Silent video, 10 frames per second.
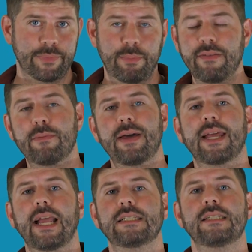But if the
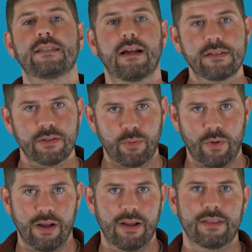medication doesn't
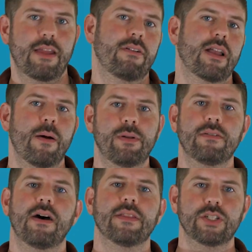work, there are a couple
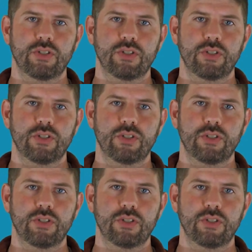of other